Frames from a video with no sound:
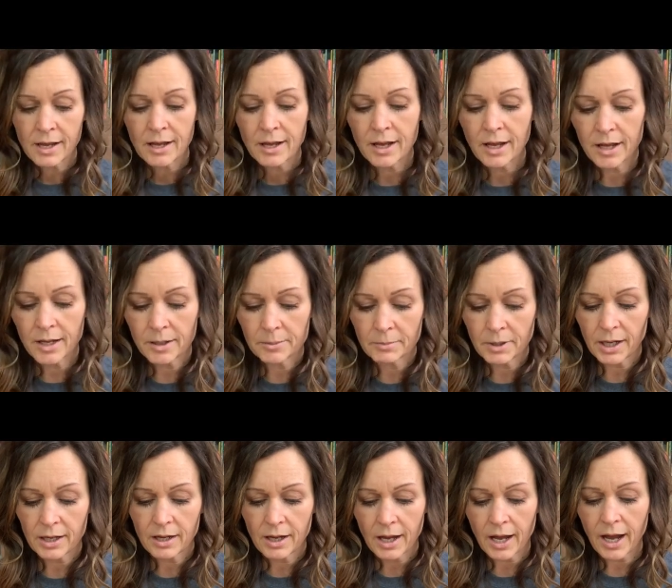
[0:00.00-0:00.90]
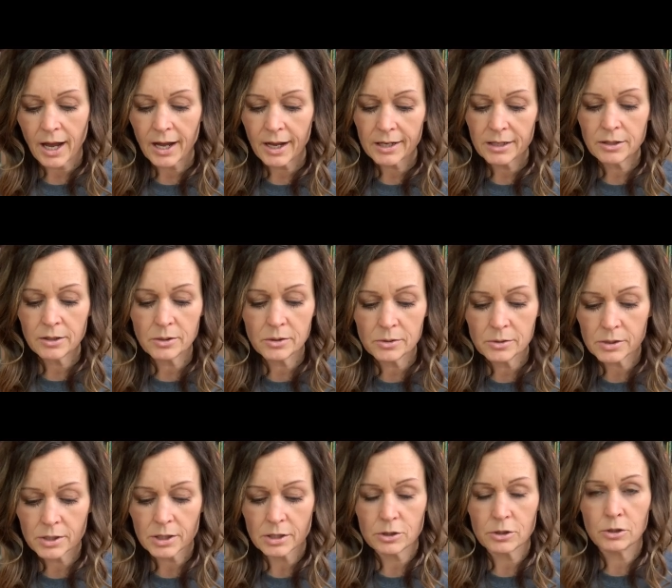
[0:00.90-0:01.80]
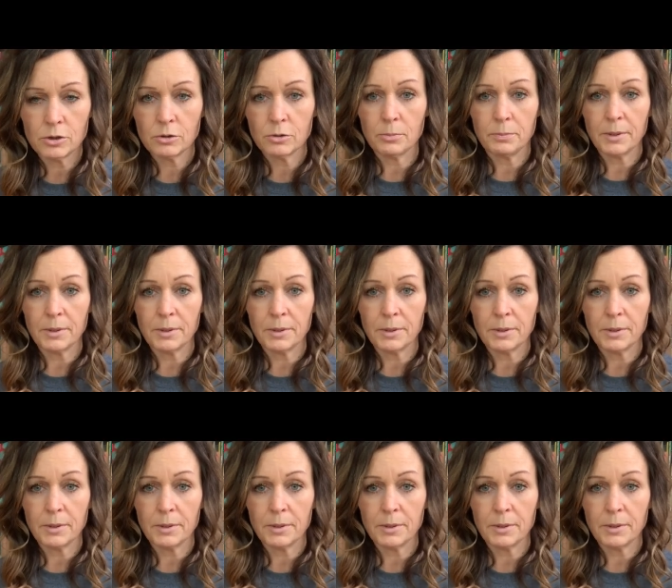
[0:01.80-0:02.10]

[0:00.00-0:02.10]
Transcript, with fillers: Um, I used two